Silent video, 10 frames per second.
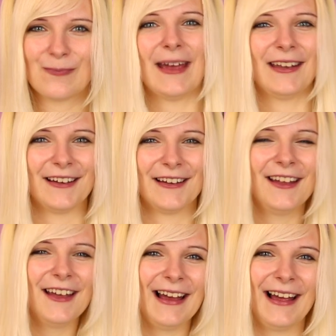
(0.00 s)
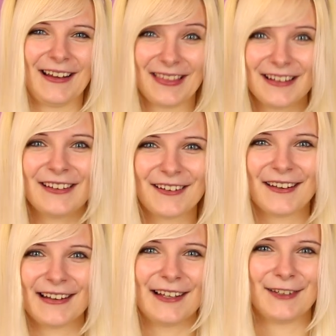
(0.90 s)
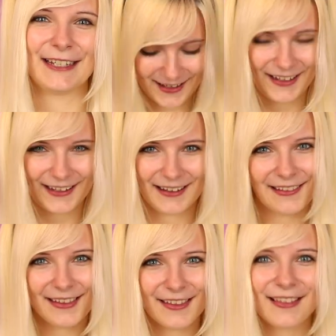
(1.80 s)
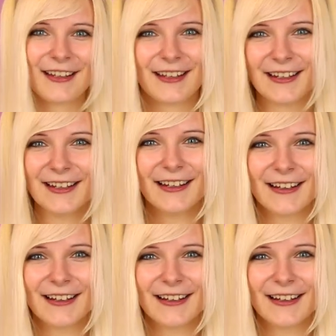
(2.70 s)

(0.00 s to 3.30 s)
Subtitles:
better, and I think you're gonna love it. It is the